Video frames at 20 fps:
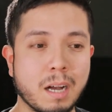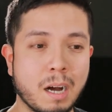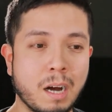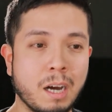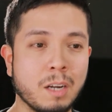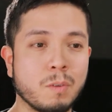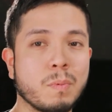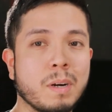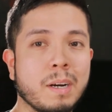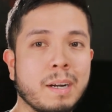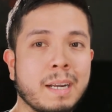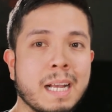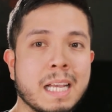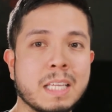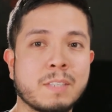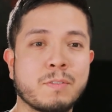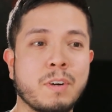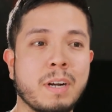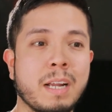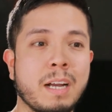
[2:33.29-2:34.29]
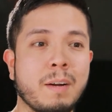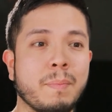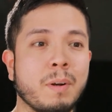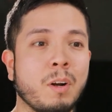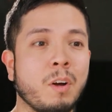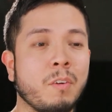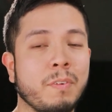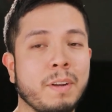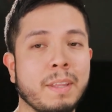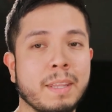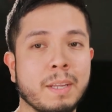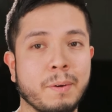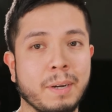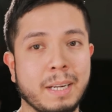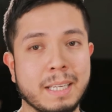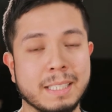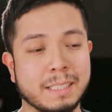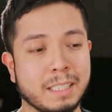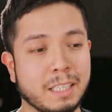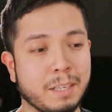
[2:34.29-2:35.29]
on Wirecast for now, but hopefully they
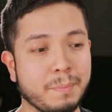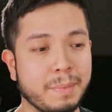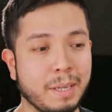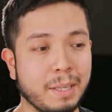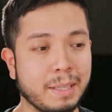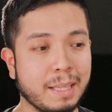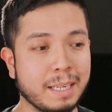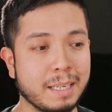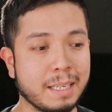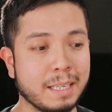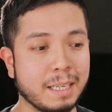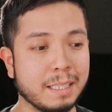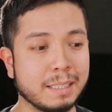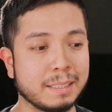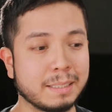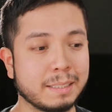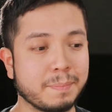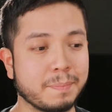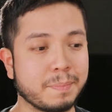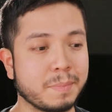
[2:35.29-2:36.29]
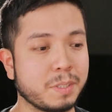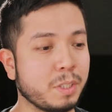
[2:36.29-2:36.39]
release an update that does.